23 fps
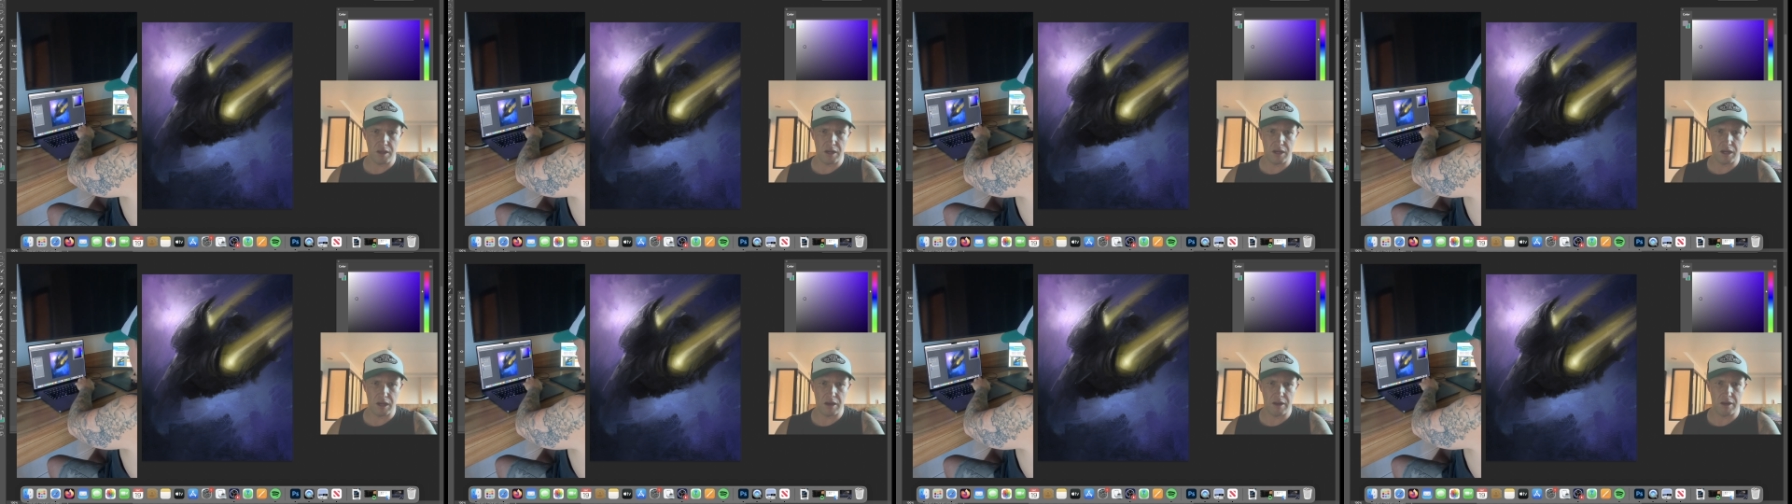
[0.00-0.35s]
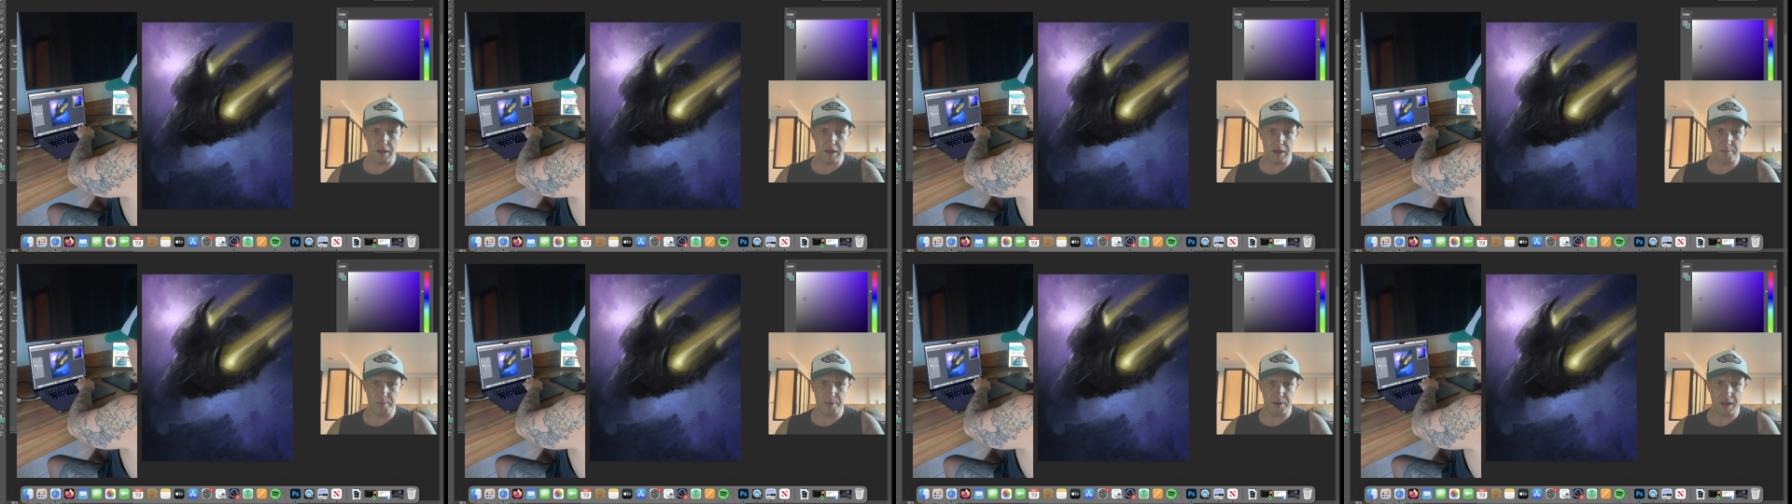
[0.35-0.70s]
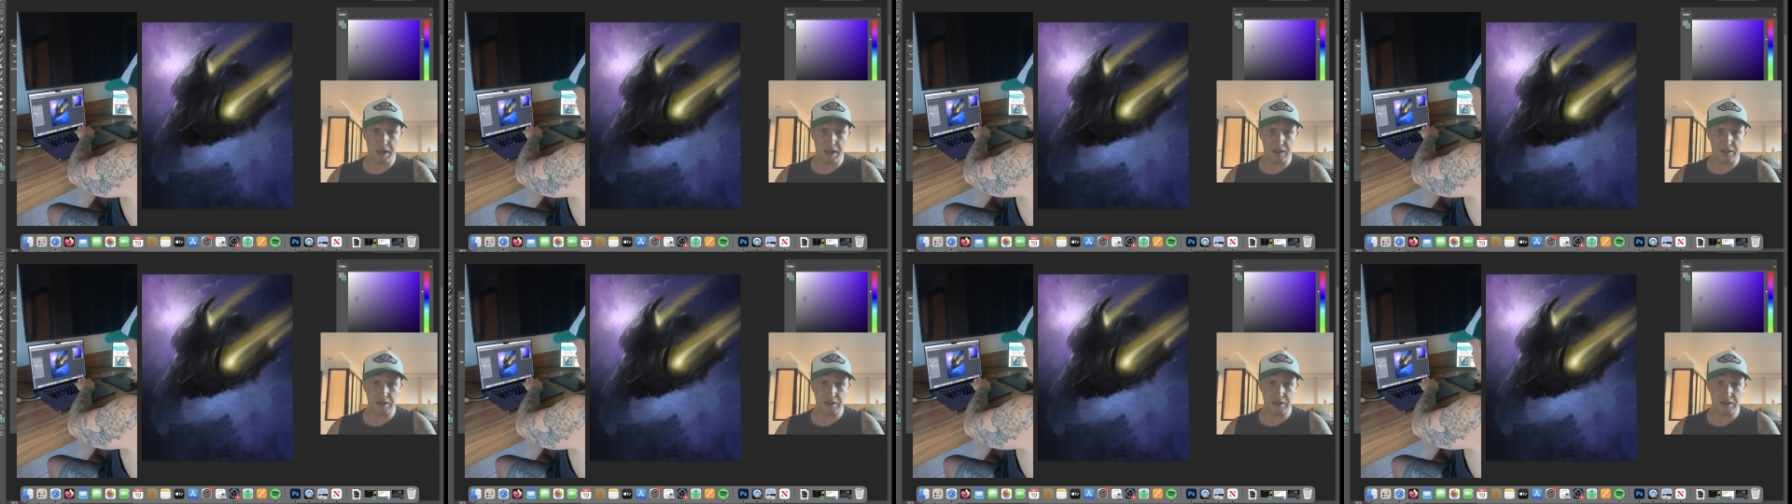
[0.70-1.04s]
you go, happy
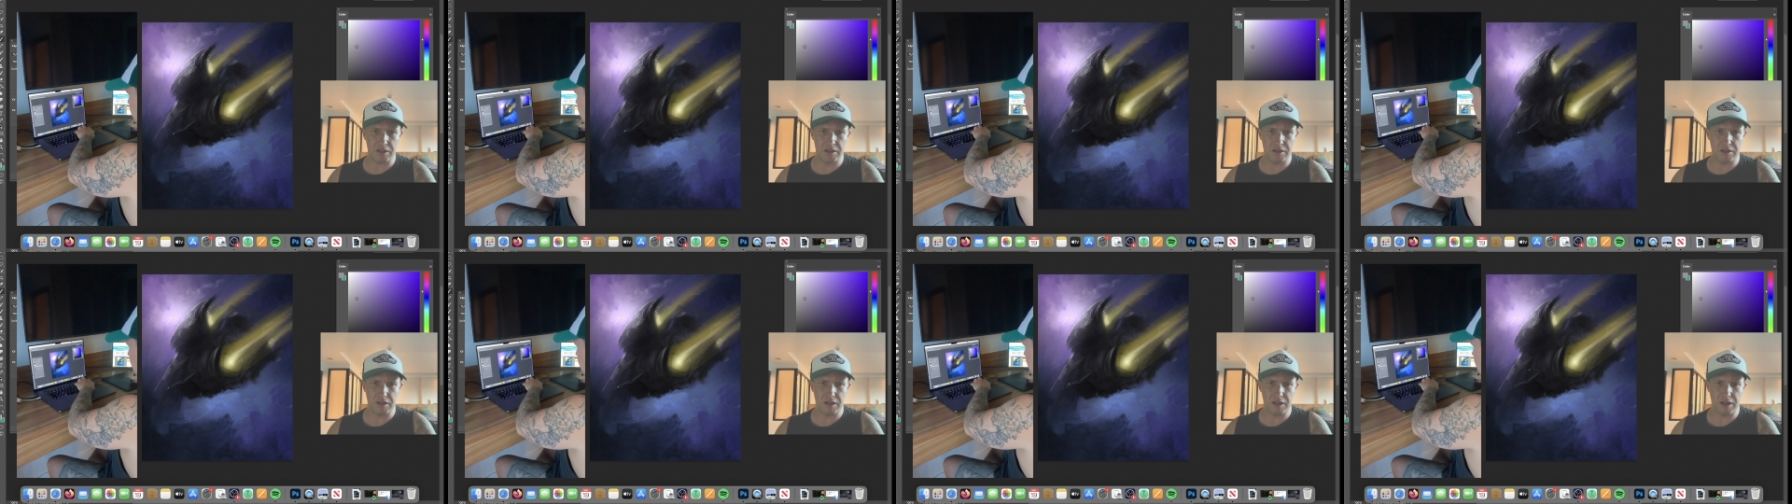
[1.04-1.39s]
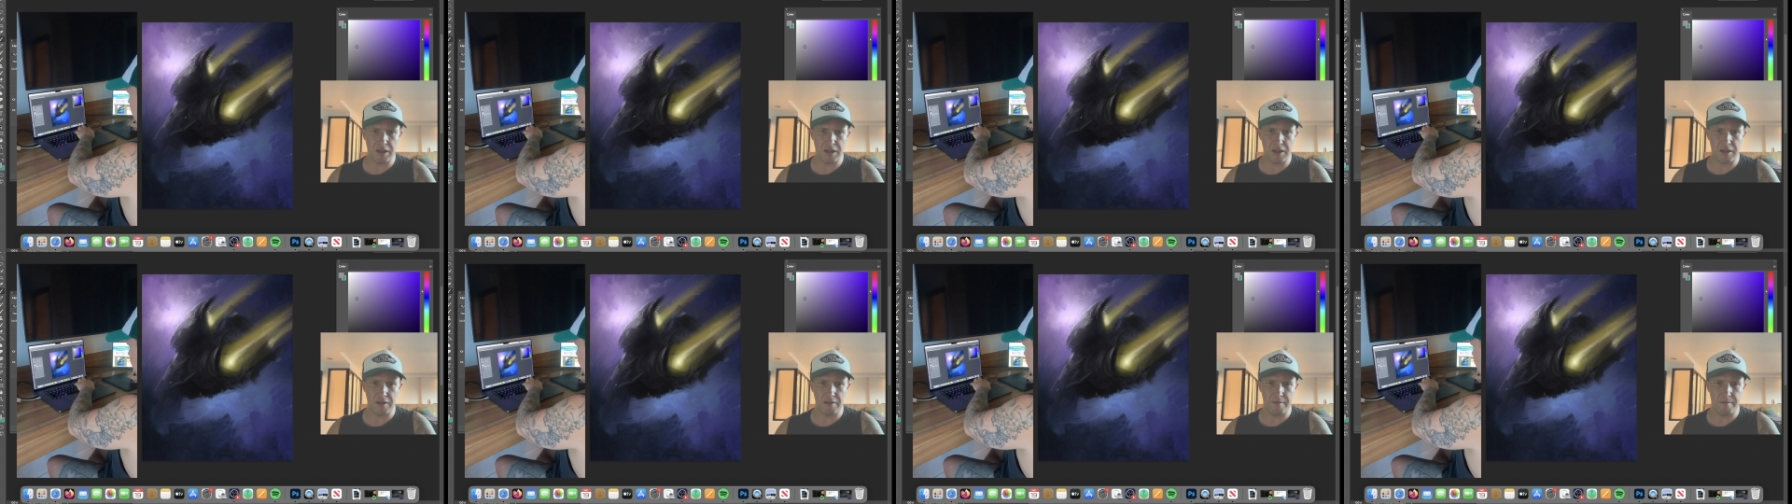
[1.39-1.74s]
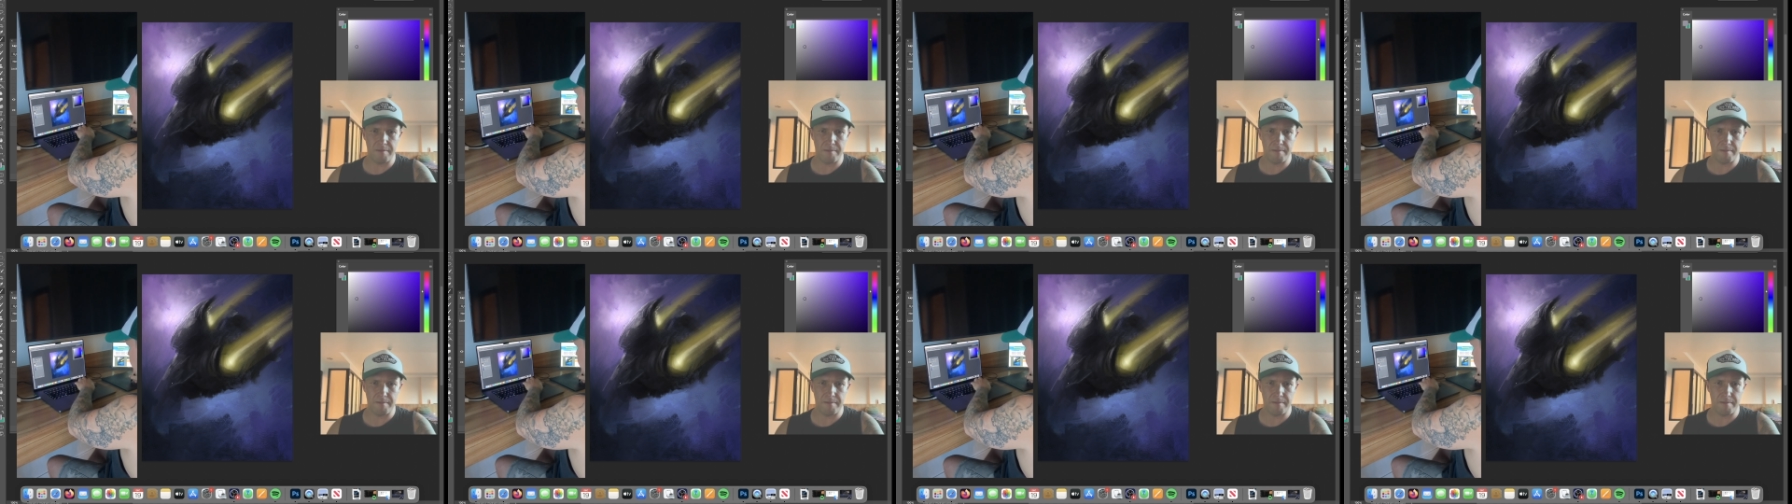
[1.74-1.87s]
accident there.